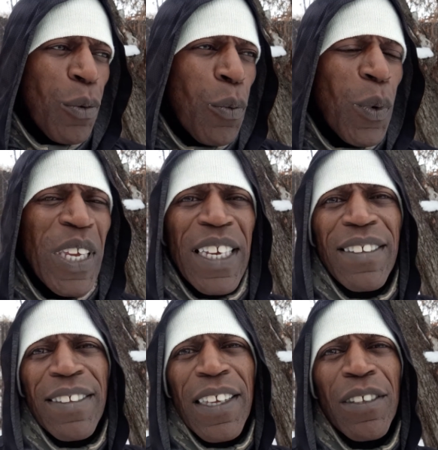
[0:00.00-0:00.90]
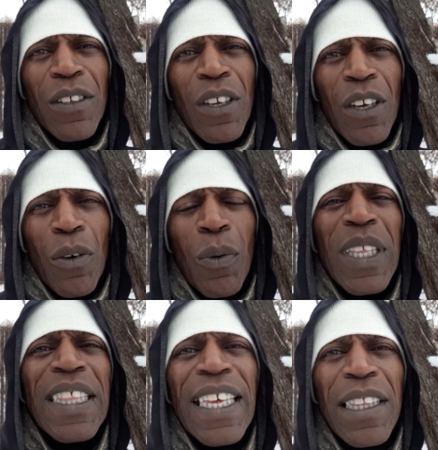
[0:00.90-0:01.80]
we exist
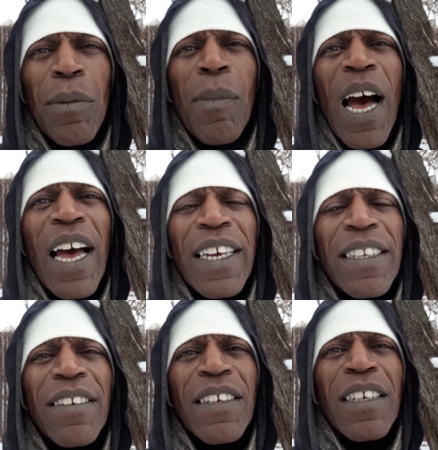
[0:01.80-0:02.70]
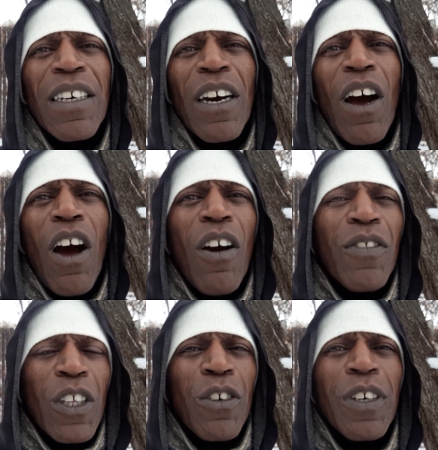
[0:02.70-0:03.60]
within the mind
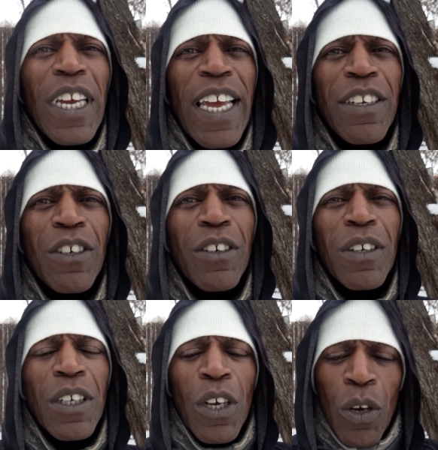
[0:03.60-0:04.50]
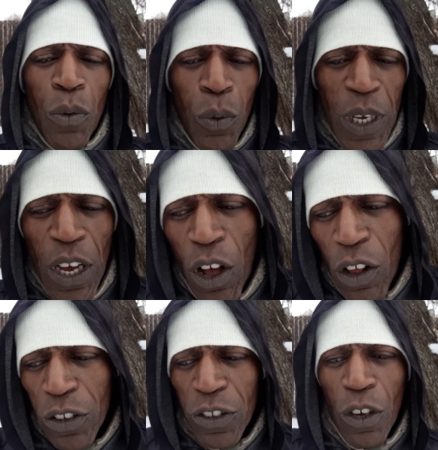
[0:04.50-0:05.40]
of the Creator, we
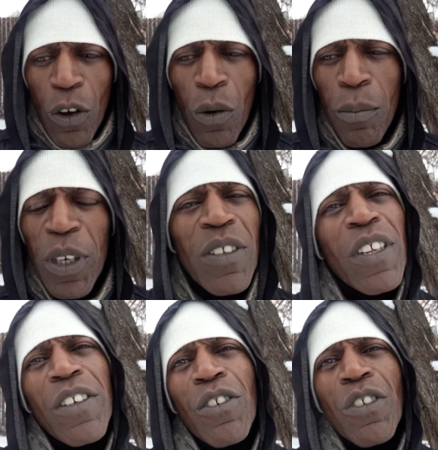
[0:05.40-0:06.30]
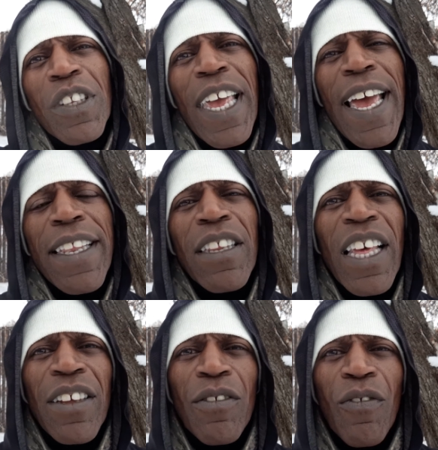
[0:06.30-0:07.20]
also must understand
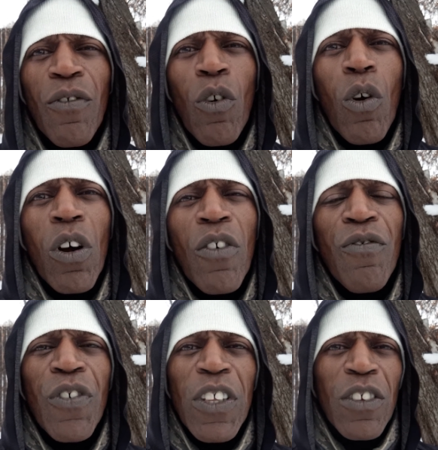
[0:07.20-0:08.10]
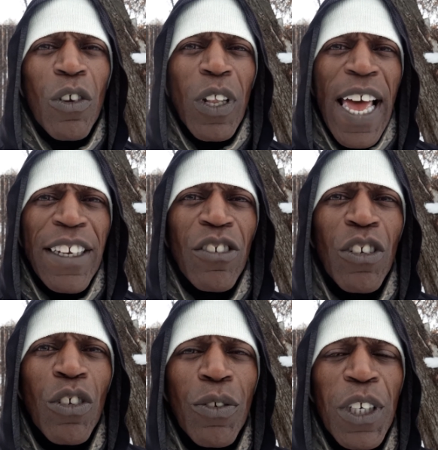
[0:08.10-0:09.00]
that for physical
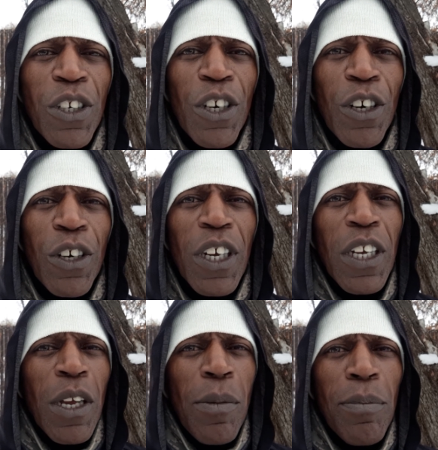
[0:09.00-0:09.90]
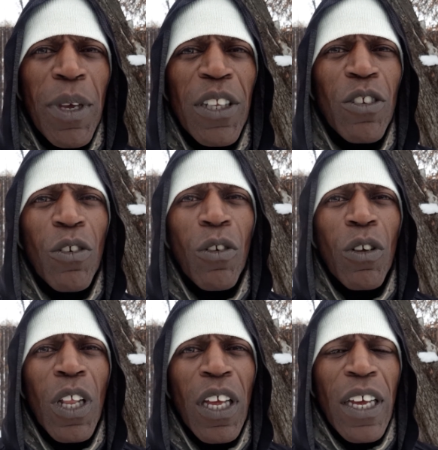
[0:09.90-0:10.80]
action to occur,
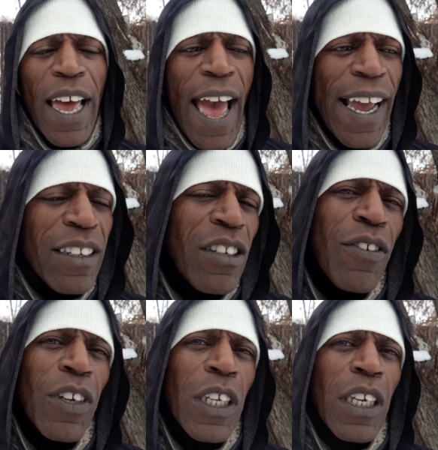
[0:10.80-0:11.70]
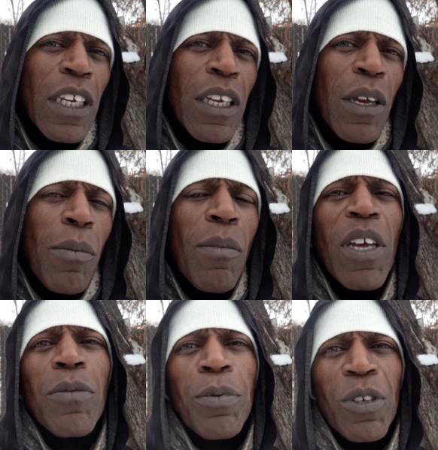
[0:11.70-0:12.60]
mental activity
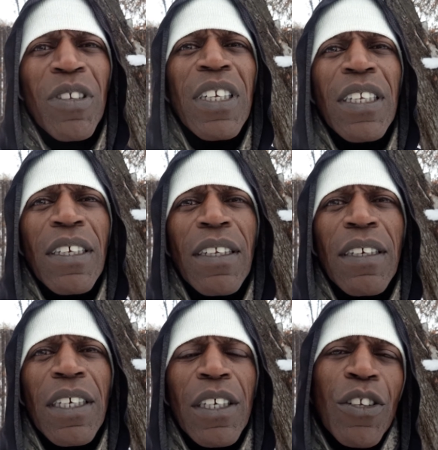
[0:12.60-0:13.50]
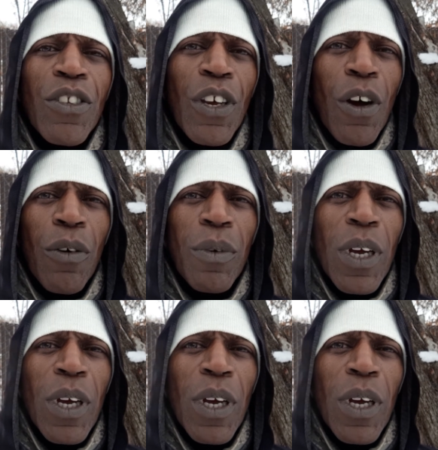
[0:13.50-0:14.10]
must precede it. So,